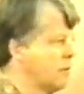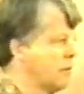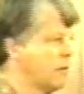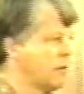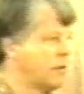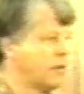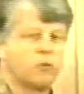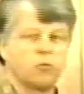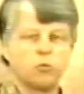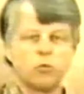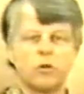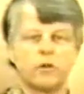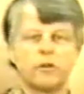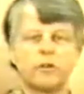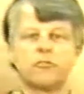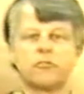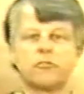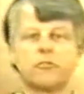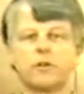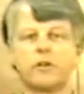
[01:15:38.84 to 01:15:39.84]
in world
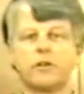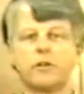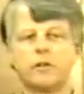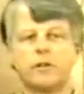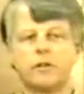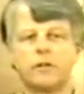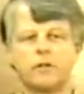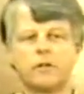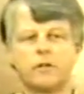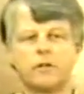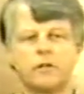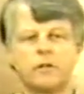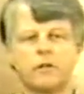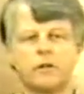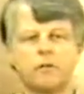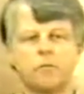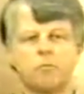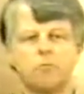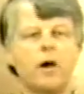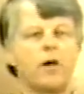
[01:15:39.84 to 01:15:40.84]
history,
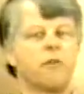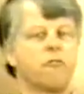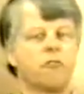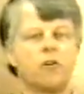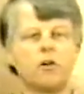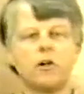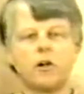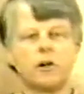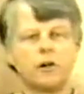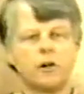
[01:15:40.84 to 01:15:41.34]
by far.